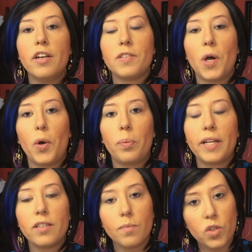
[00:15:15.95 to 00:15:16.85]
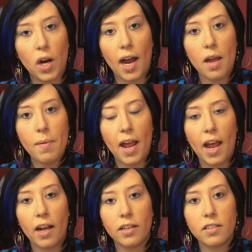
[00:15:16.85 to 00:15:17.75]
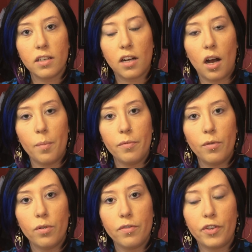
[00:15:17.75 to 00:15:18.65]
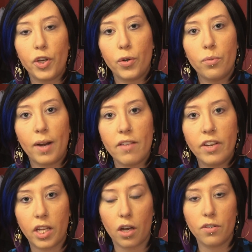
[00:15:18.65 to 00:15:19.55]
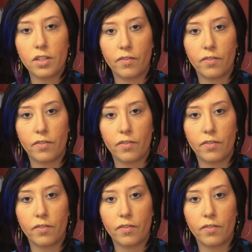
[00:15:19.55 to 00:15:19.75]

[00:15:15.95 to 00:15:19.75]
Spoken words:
So please subscribe and come view my videos.